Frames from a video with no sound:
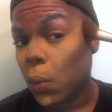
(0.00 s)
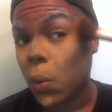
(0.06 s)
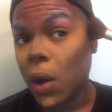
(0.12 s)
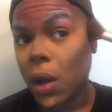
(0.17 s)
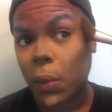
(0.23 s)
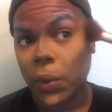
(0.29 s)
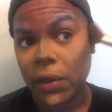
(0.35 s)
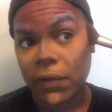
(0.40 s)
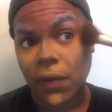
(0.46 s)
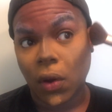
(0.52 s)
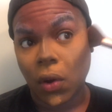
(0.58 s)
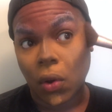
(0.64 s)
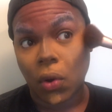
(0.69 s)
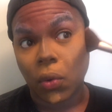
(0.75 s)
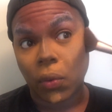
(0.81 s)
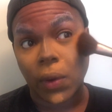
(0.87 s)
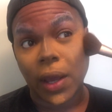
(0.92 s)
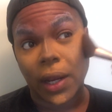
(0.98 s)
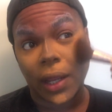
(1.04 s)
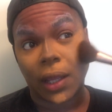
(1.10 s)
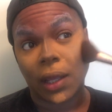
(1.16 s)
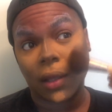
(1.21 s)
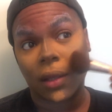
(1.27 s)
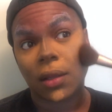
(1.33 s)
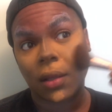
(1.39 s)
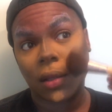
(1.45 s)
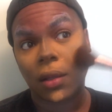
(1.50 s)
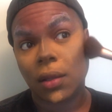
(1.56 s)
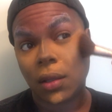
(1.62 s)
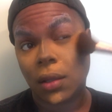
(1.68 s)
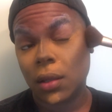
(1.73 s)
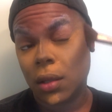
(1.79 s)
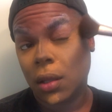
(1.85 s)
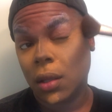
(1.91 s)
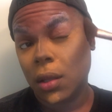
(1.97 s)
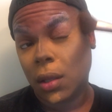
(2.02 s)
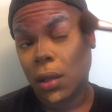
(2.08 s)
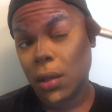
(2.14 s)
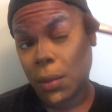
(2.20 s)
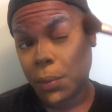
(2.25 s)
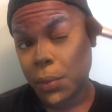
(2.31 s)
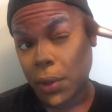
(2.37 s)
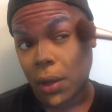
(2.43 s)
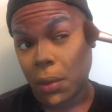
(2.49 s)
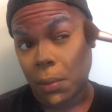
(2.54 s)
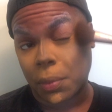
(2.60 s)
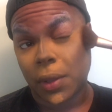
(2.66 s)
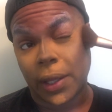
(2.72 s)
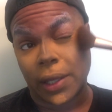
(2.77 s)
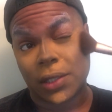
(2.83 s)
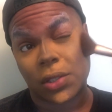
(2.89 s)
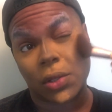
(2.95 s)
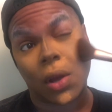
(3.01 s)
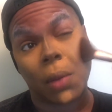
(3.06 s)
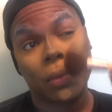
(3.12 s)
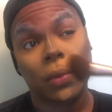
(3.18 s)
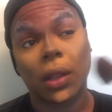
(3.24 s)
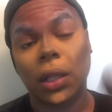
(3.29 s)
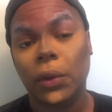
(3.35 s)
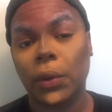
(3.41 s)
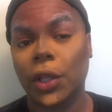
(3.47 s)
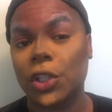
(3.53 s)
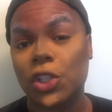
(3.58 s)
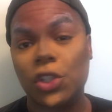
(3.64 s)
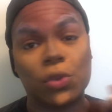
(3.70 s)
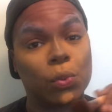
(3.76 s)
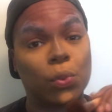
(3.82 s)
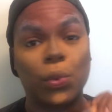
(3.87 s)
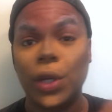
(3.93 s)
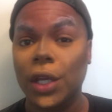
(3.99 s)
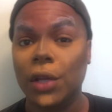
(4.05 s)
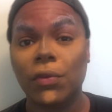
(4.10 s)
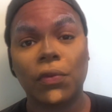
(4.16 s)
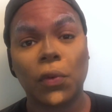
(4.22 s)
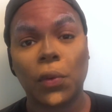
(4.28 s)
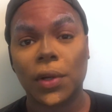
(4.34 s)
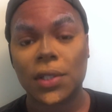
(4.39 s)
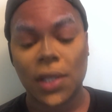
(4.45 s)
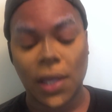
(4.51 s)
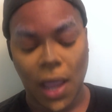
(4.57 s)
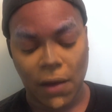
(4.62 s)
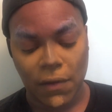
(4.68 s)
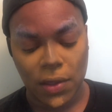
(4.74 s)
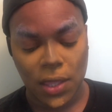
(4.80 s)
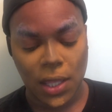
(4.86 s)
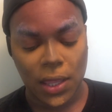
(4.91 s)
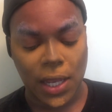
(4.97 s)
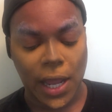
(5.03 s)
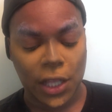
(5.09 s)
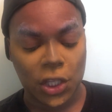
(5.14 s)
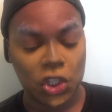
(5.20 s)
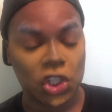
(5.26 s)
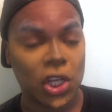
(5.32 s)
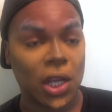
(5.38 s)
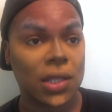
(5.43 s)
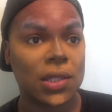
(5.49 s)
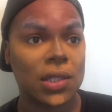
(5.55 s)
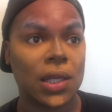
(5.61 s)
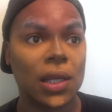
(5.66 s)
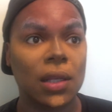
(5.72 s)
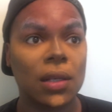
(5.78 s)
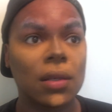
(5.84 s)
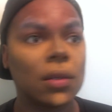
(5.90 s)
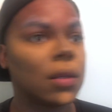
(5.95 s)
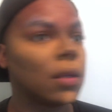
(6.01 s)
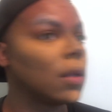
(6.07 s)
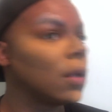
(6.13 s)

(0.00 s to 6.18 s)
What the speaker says: what we've already put in place. So I'm literally just reinforcing everything that I just did.